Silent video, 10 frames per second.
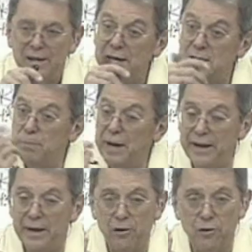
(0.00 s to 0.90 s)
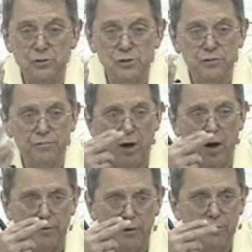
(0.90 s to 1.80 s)
That's Patty Hearst's
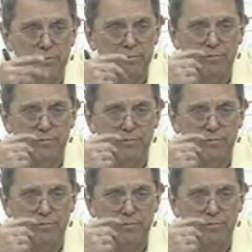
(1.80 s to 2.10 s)
father,